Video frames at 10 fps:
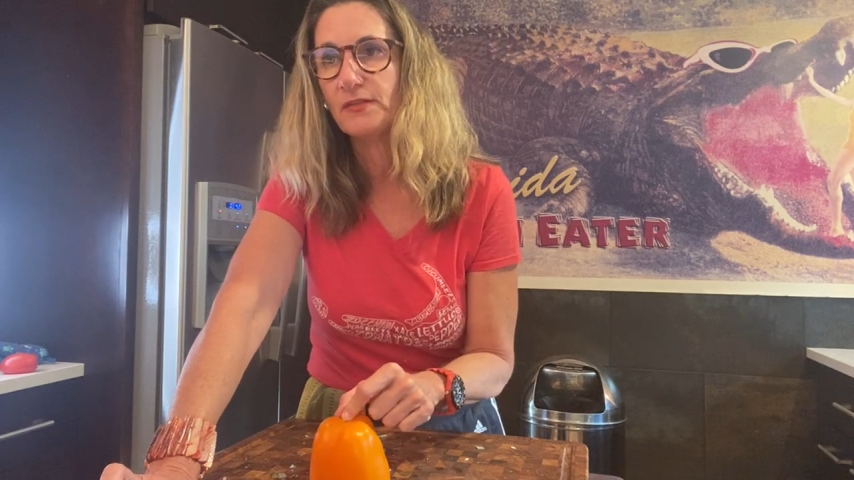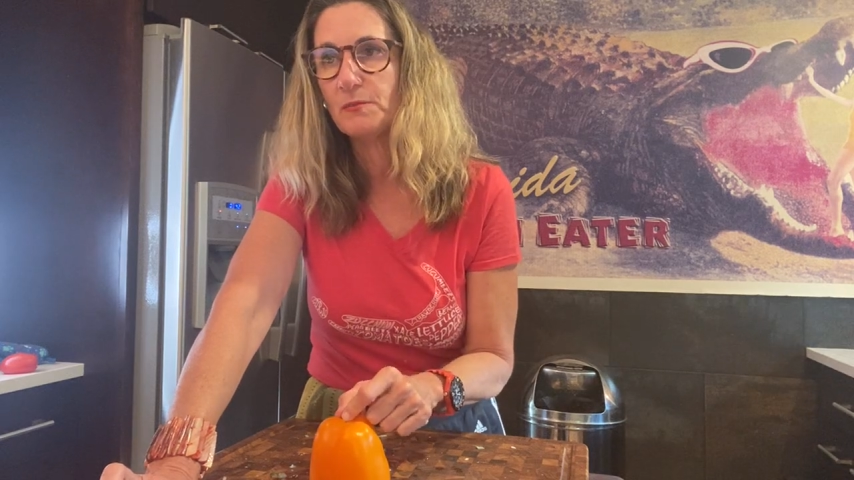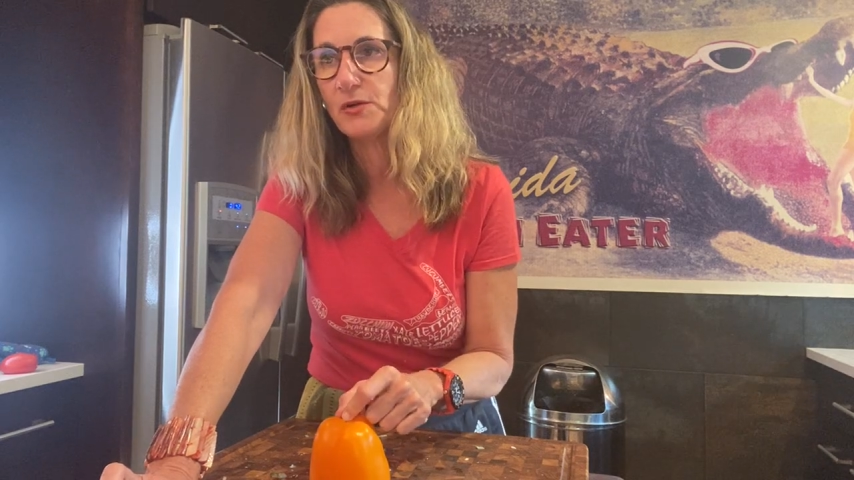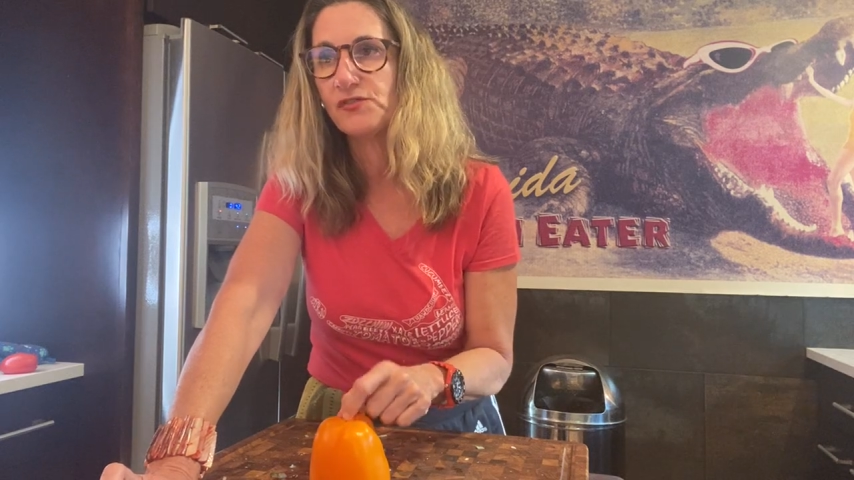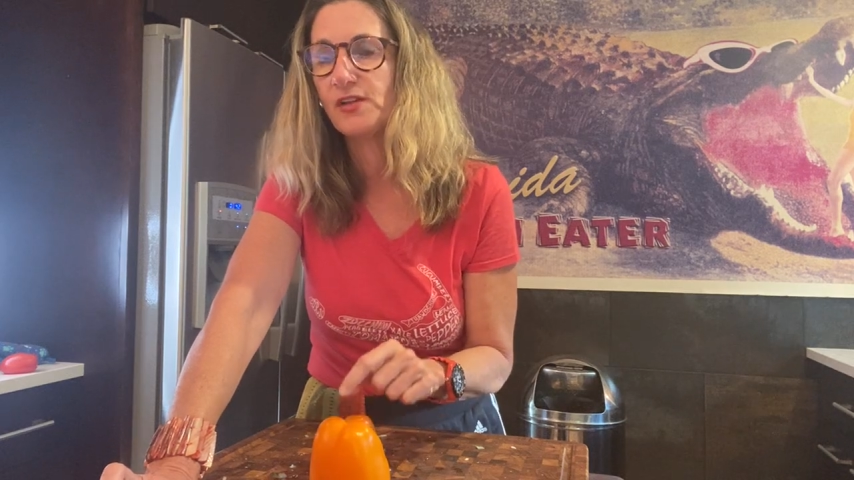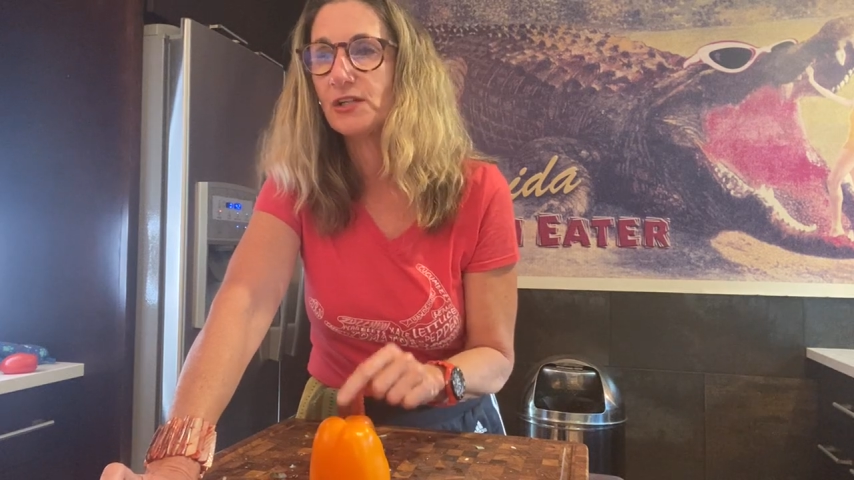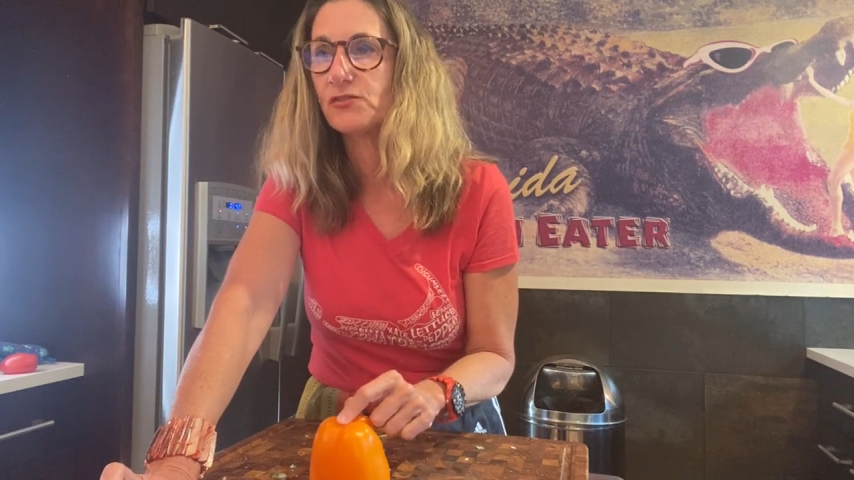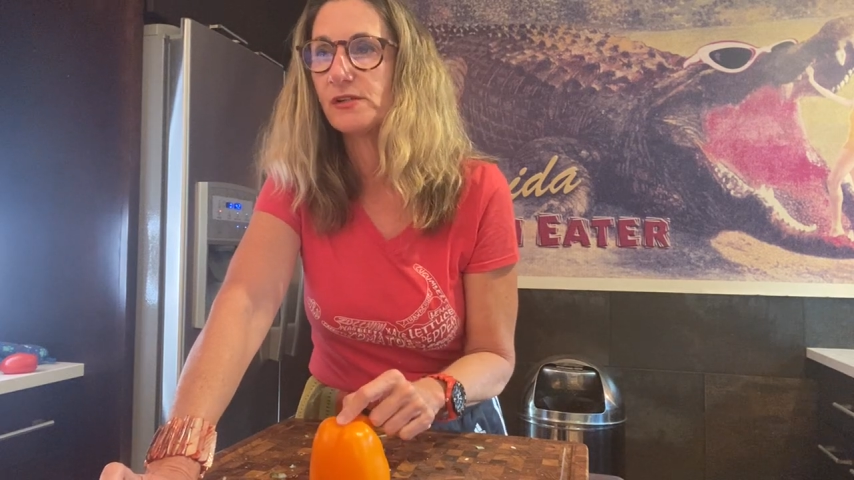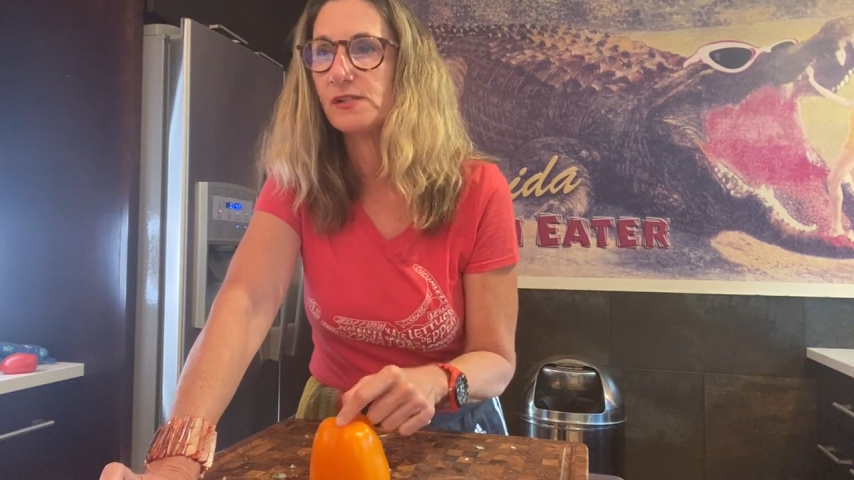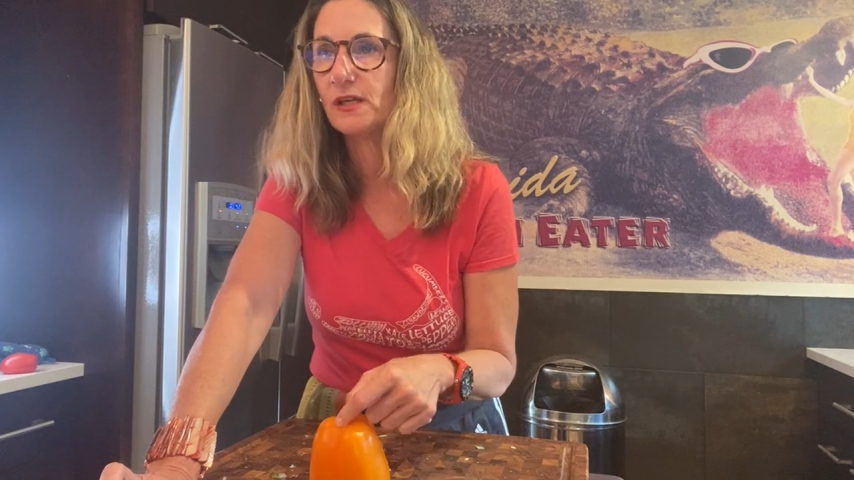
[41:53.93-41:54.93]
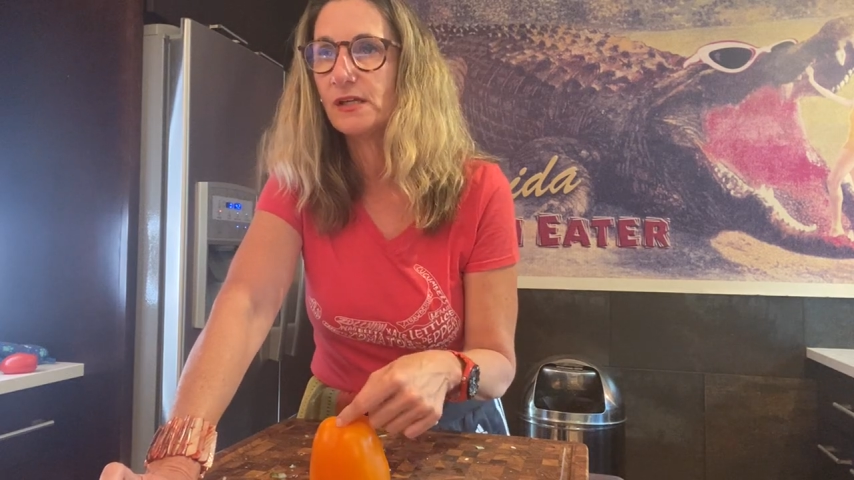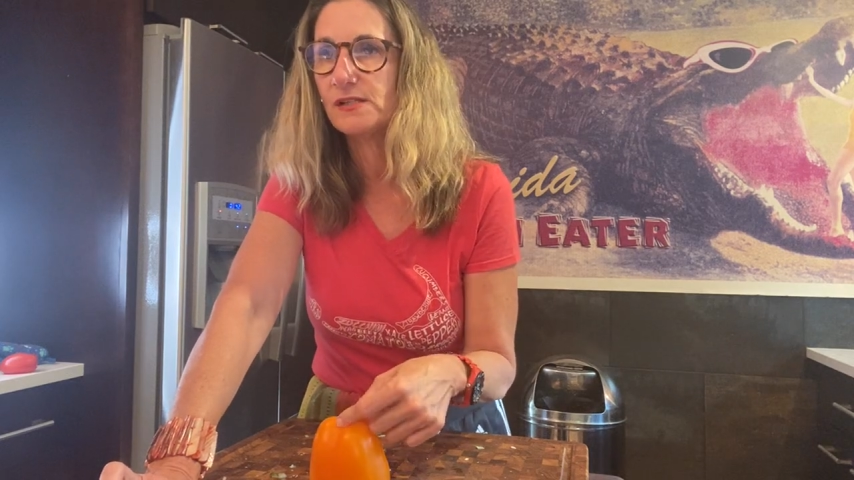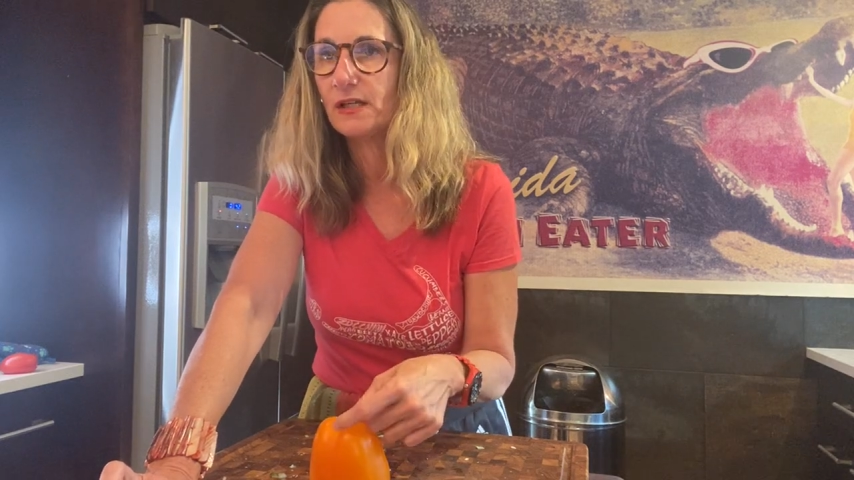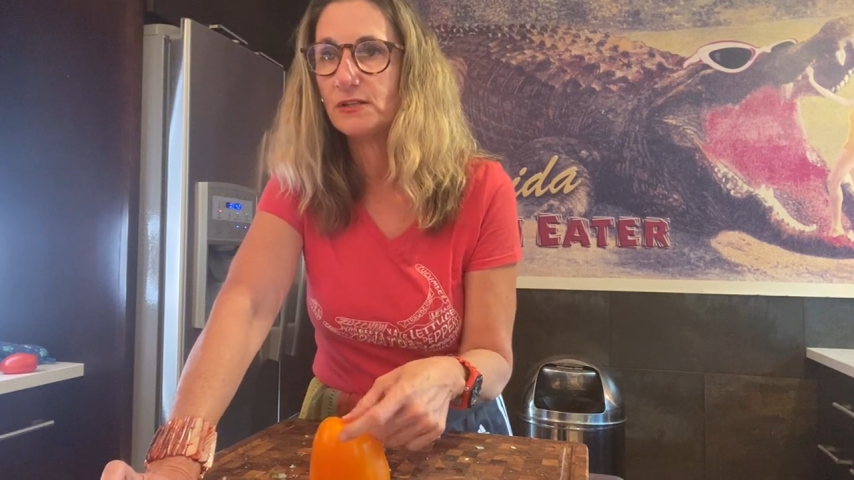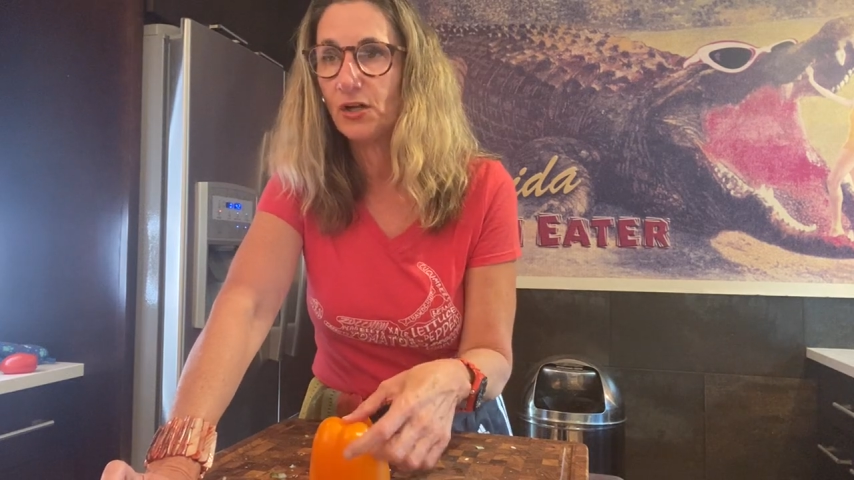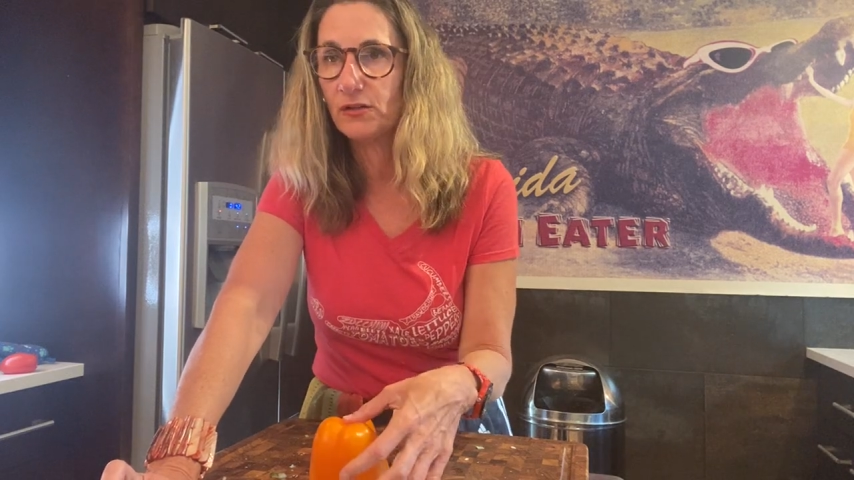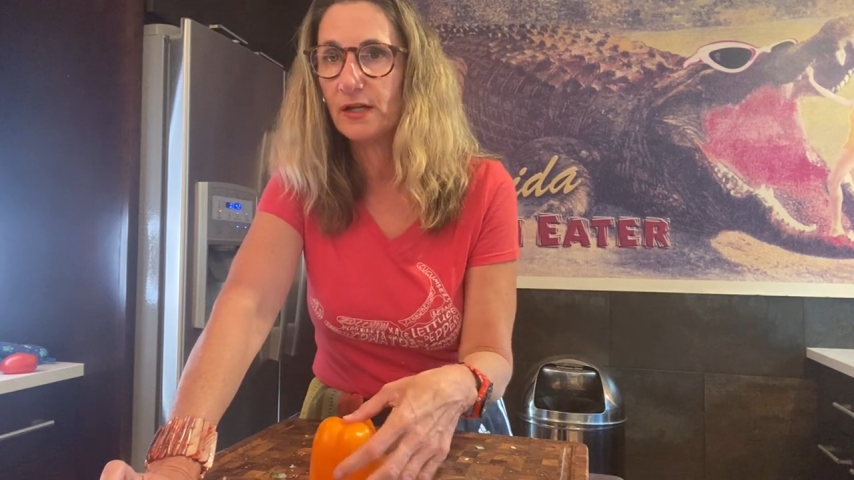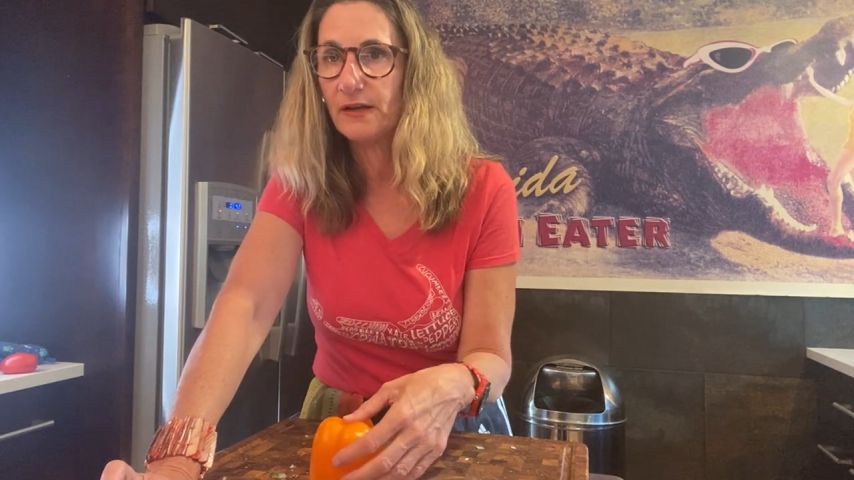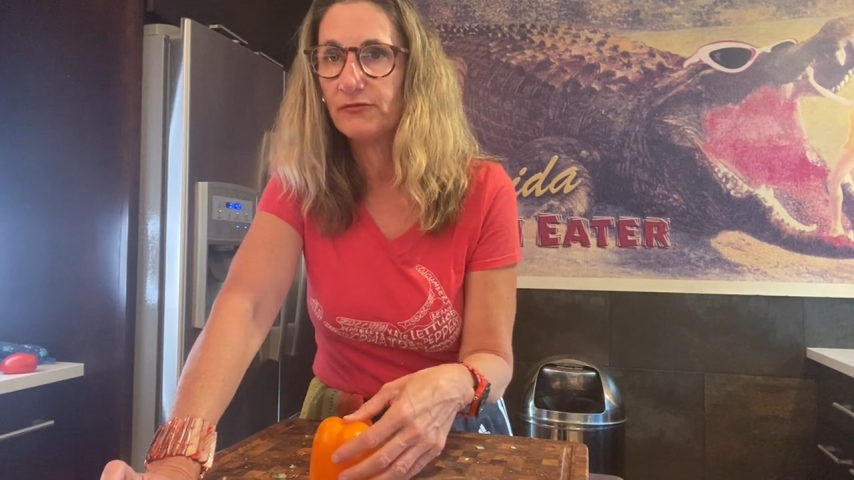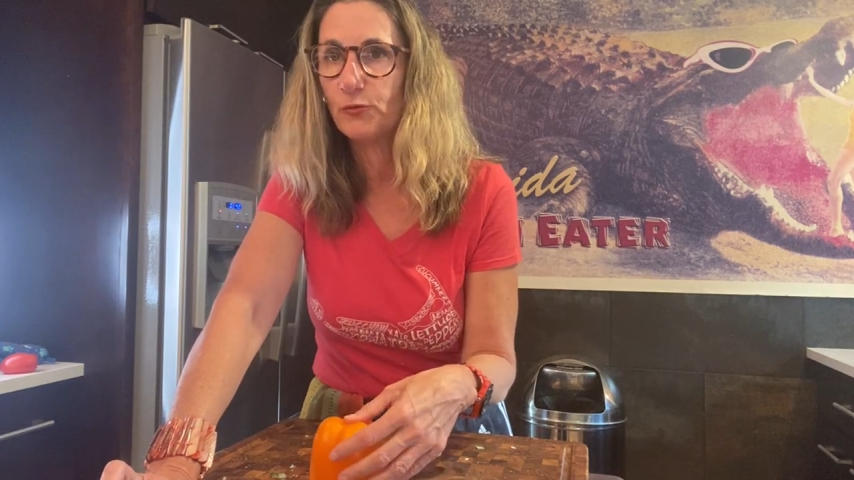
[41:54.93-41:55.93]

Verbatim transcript: The most dangerous thing is a dull knife.